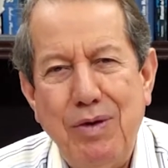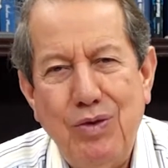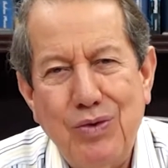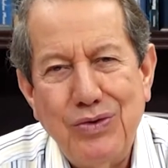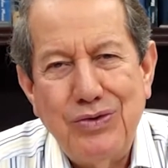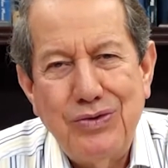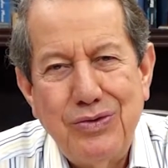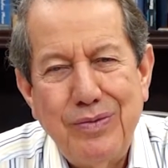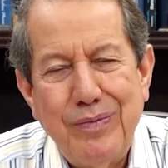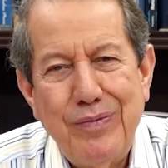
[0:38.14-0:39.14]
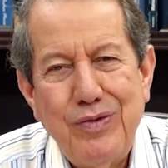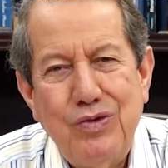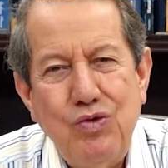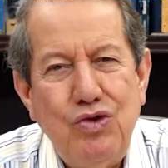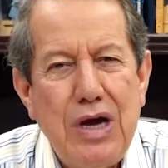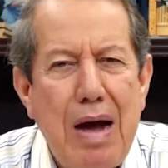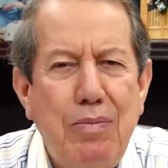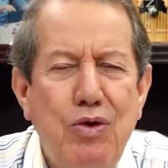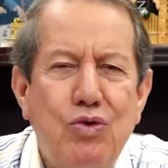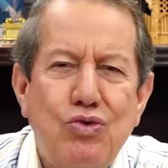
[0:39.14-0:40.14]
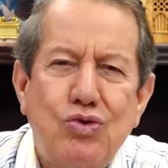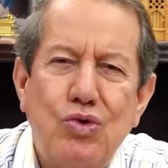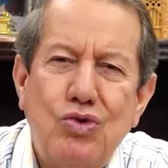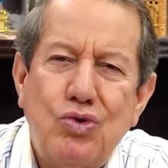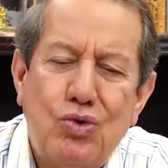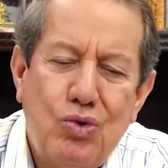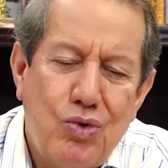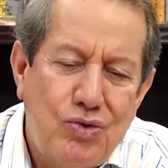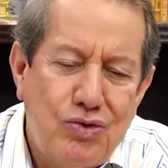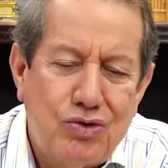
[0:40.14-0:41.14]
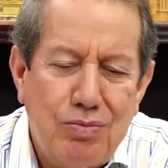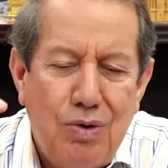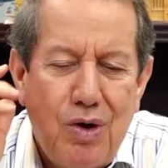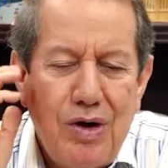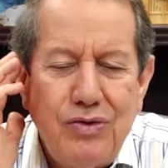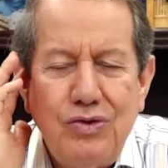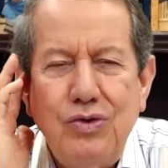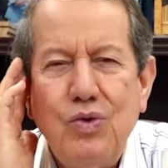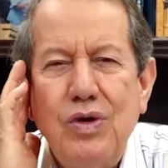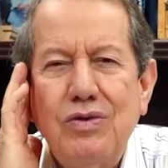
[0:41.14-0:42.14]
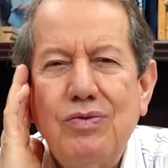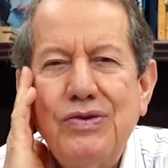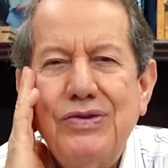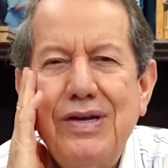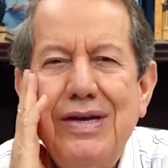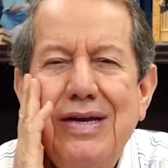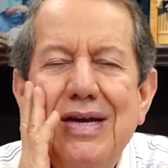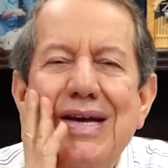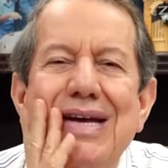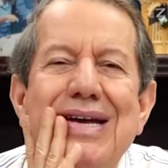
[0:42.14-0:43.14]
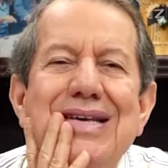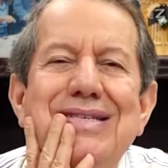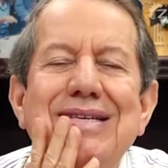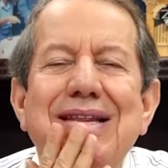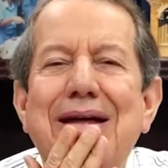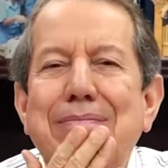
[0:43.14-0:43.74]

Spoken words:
life, whether the devil used you in all possible ways and today you regret it,